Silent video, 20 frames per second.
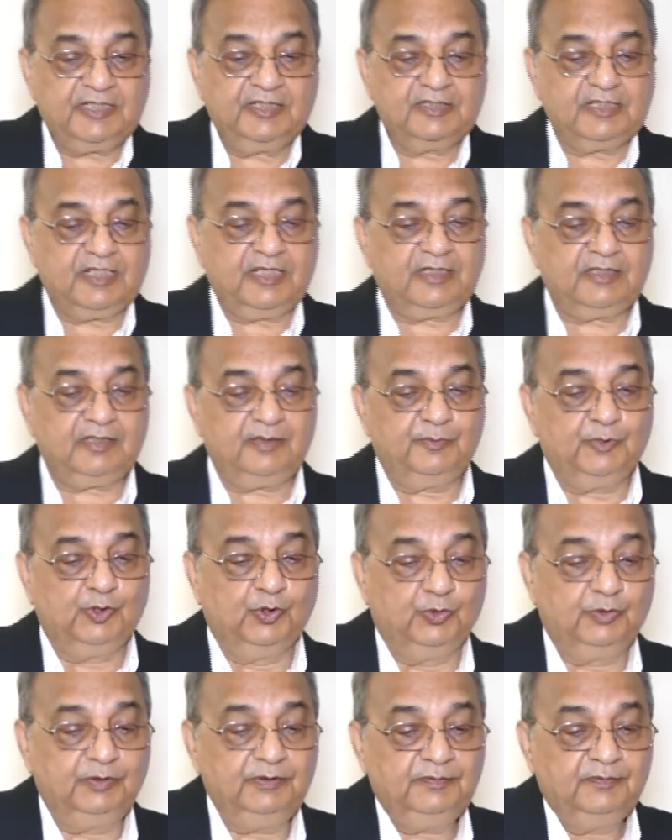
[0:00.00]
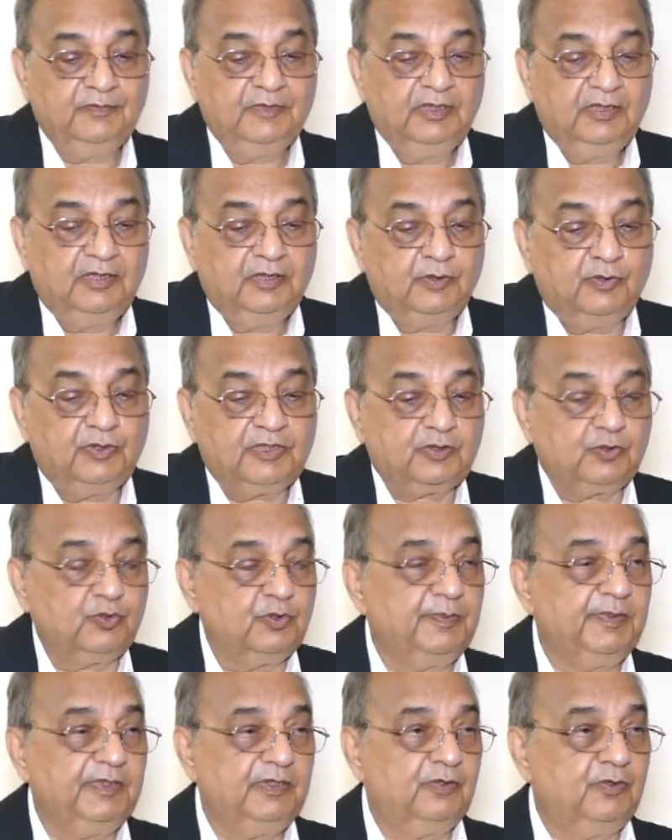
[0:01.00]
cycle mode, it could
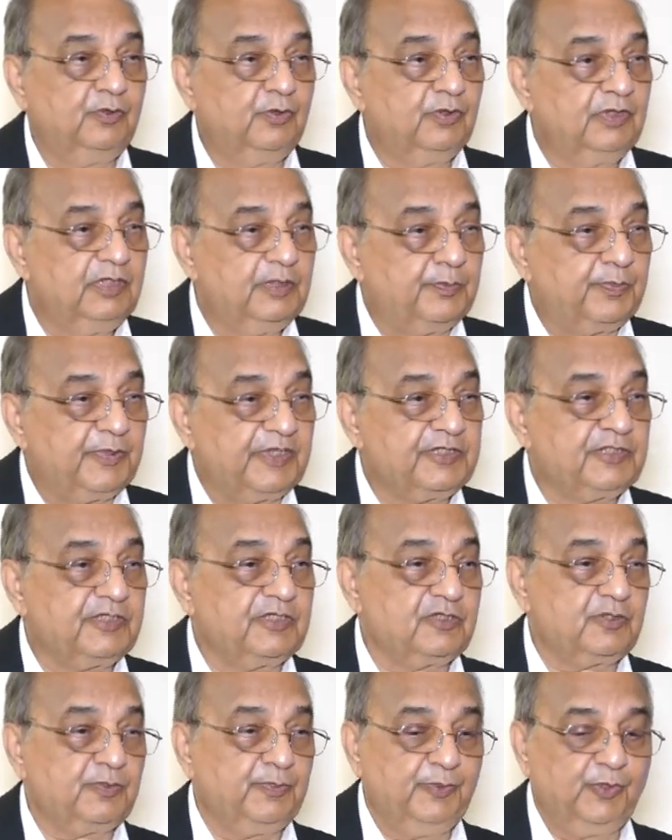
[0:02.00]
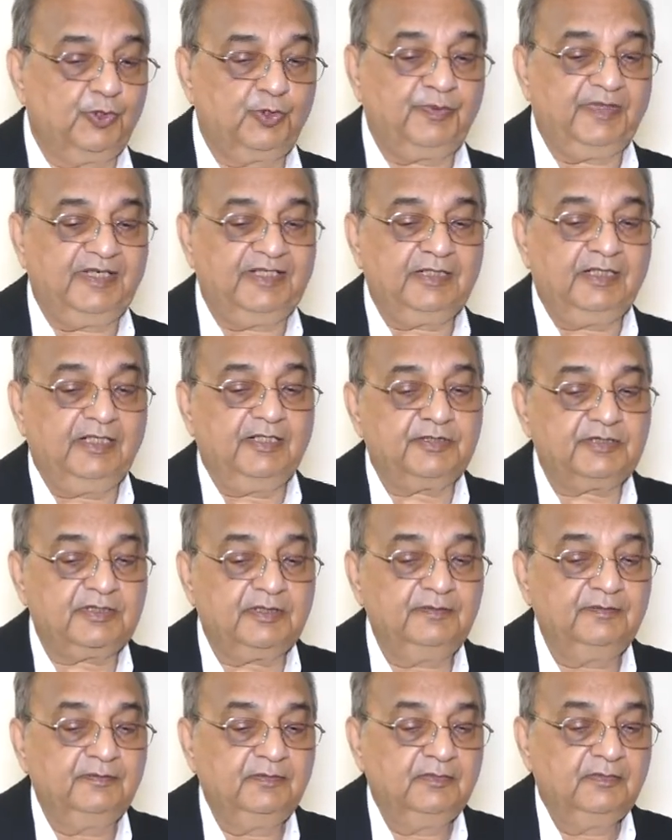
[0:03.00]
be only pressure support
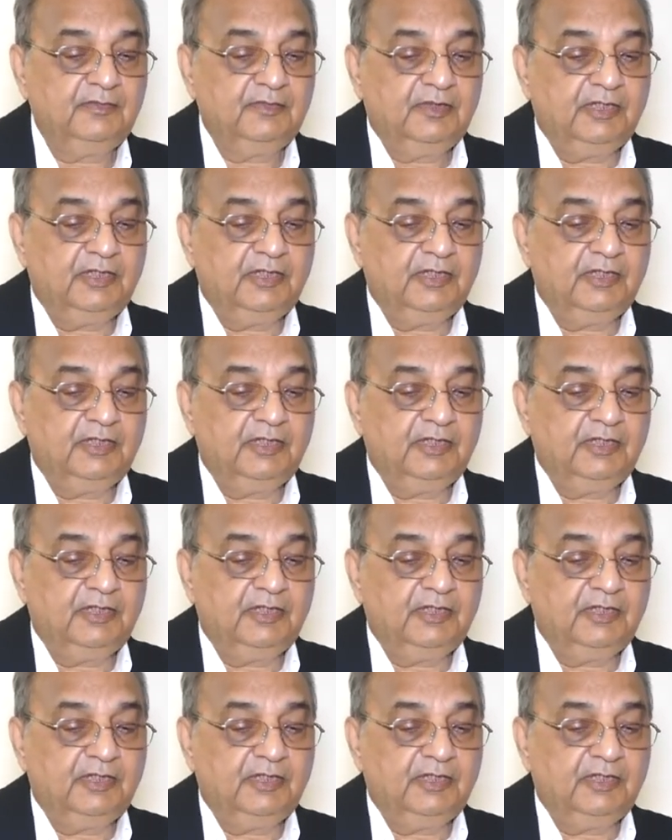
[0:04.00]
ventilation,